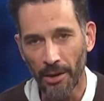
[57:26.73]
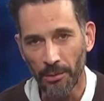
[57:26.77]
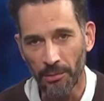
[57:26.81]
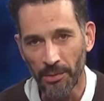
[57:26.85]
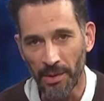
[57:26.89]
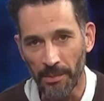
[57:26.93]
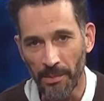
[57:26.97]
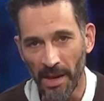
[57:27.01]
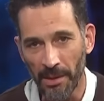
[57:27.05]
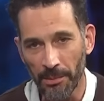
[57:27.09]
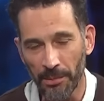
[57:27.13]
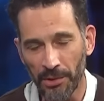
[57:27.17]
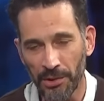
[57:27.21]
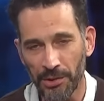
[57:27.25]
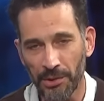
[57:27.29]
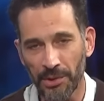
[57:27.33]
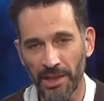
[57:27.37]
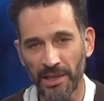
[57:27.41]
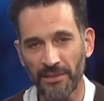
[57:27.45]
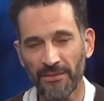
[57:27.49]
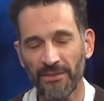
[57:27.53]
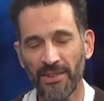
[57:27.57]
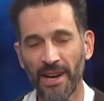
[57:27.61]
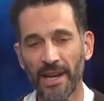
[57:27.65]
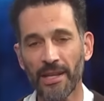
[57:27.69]
Remember, you
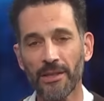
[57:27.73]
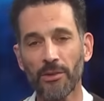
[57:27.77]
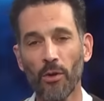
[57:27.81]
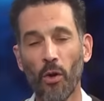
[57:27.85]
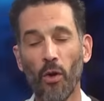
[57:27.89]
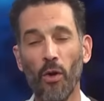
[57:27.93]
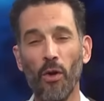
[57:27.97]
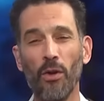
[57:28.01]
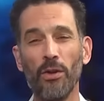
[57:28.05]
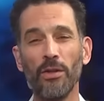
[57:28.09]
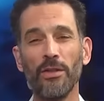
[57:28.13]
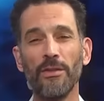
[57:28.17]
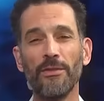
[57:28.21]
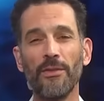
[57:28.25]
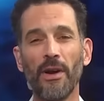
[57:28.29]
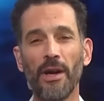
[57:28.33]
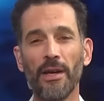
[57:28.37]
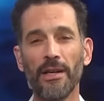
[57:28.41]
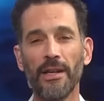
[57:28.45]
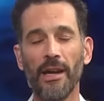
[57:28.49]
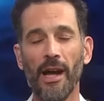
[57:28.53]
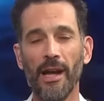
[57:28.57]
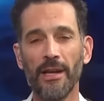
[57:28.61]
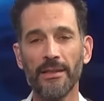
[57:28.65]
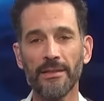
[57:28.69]
can find all of
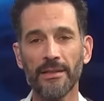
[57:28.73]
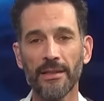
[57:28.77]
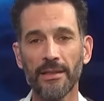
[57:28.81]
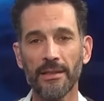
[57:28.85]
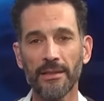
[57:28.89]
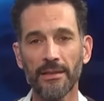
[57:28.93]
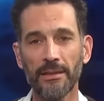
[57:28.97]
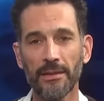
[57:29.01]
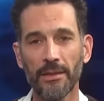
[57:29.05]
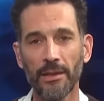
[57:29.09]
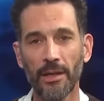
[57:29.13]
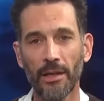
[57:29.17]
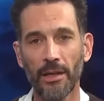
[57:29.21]
our content,